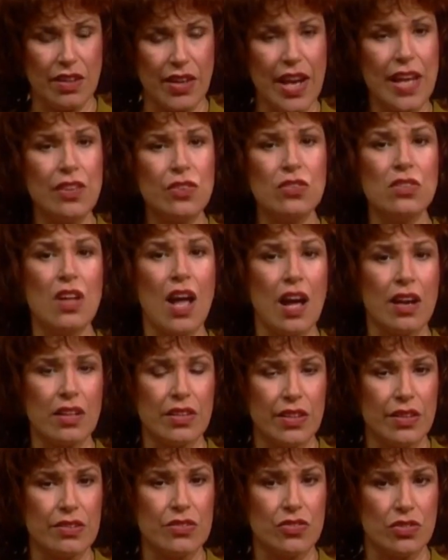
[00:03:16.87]
Heather
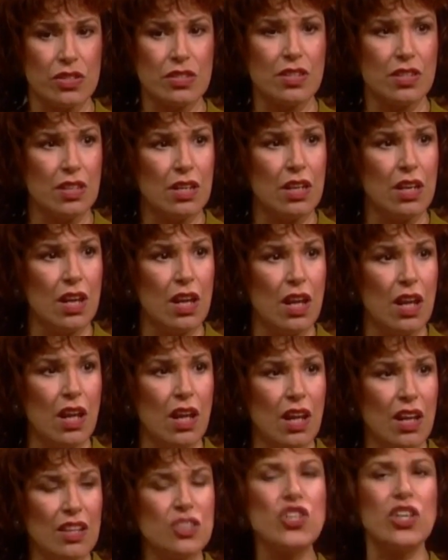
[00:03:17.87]
Locklear is compares just, herself to
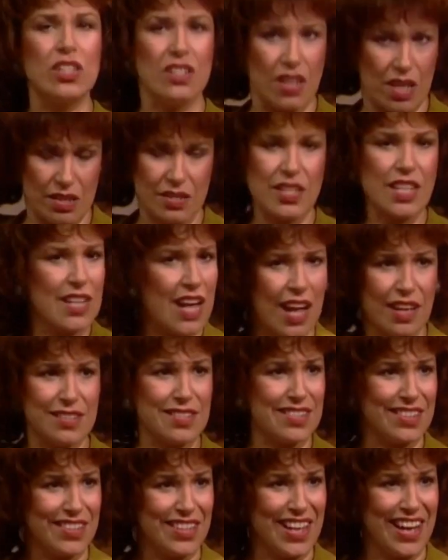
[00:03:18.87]
you. She does
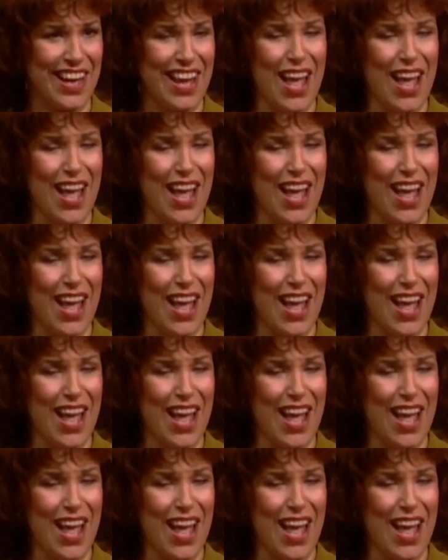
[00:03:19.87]
constantly.